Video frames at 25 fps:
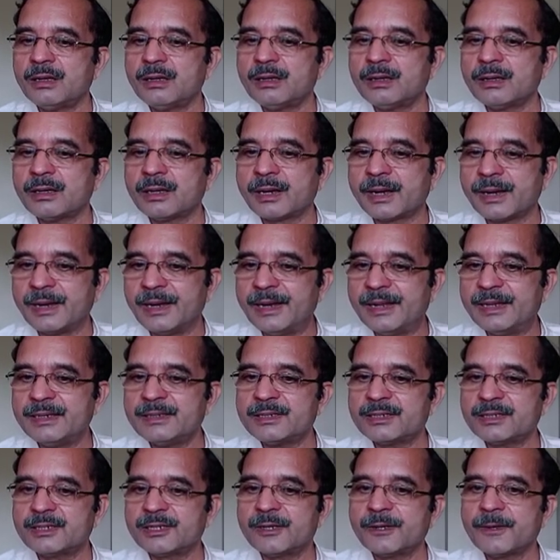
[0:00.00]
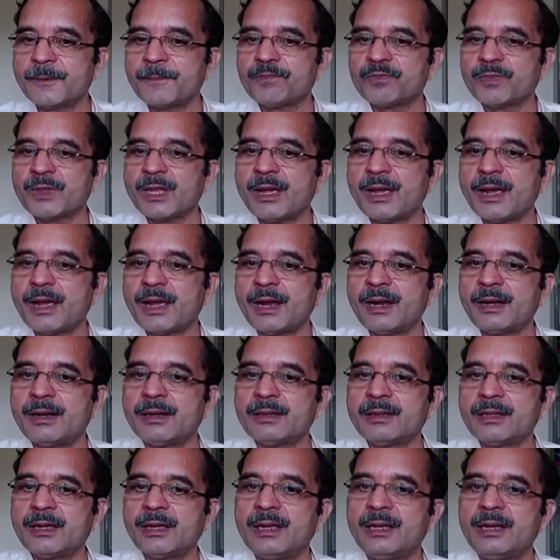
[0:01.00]
released, and
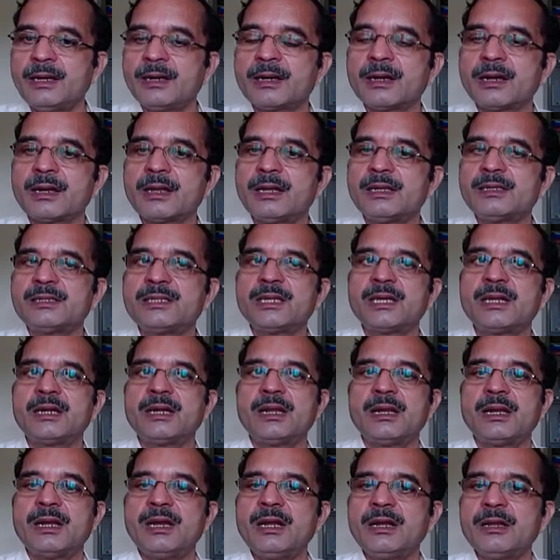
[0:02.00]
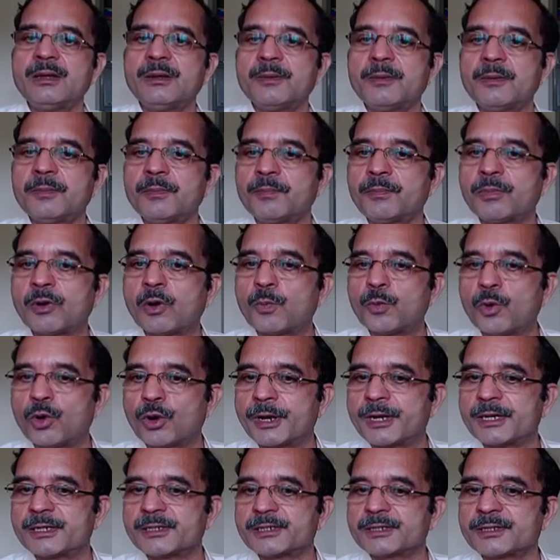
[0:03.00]
the electrical signal it
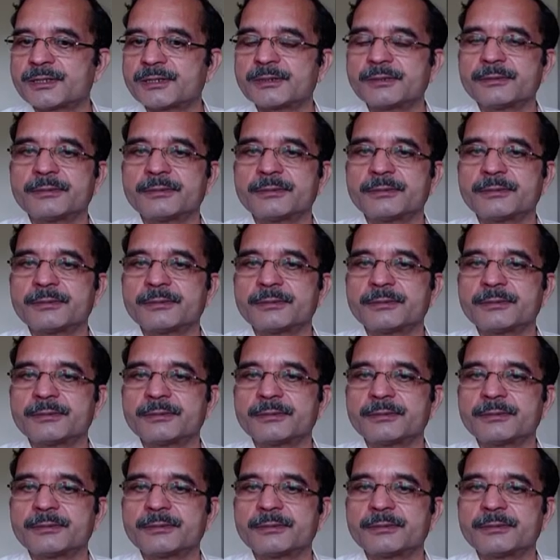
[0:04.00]
propagates.